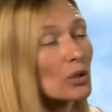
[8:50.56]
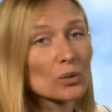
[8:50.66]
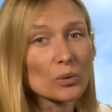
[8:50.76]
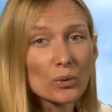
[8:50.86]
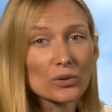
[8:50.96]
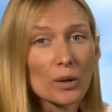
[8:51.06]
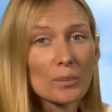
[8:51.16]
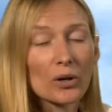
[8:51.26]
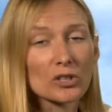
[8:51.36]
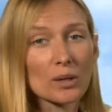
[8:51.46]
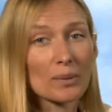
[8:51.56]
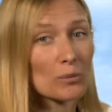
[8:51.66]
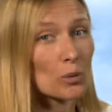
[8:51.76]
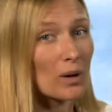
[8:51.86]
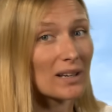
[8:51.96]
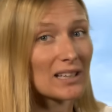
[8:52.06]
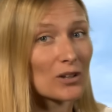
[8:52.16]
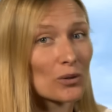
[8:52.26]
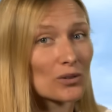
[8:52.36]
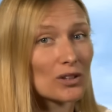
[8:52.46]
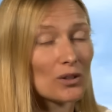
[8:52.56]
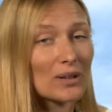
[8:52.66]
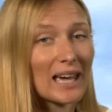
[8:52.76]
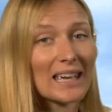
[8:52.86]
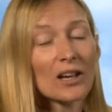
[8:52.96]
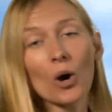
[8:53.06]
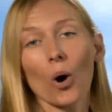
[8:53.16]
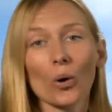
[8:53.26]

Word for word: could also push a bit more widely across the U K